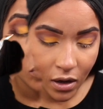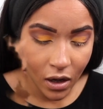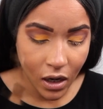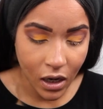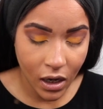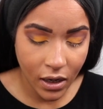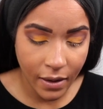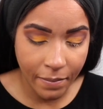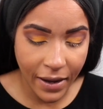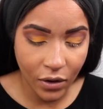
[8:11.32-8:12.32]
And
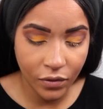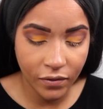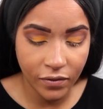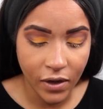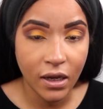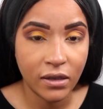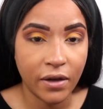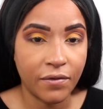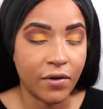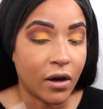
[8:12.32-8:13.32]
then back with
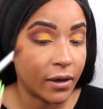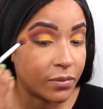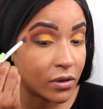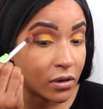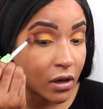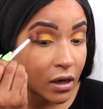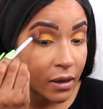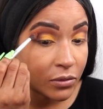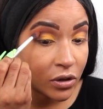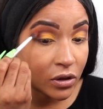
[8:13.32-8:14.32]
desert vibes, and
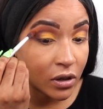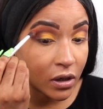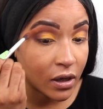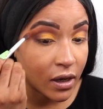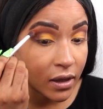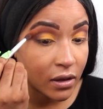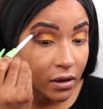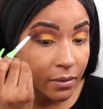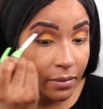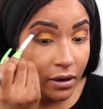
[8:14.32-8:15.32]
I'm just gonna add
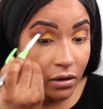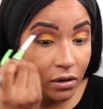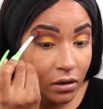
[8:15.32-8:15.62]
that back.